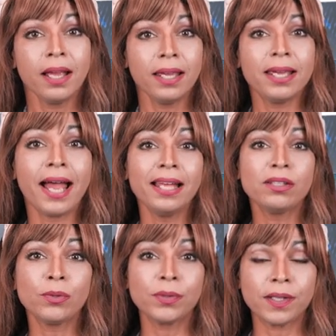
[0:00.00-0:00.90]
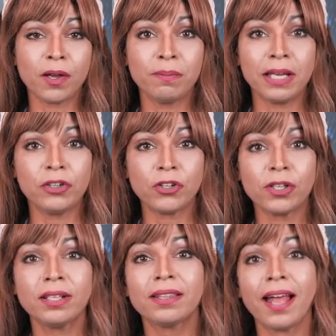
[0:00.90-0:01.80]
He has also
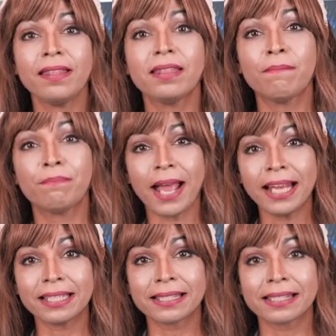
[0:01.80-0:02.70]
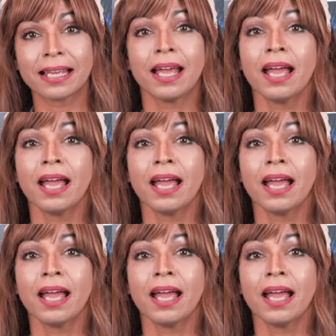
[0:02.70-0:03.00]
mentioned that the bank's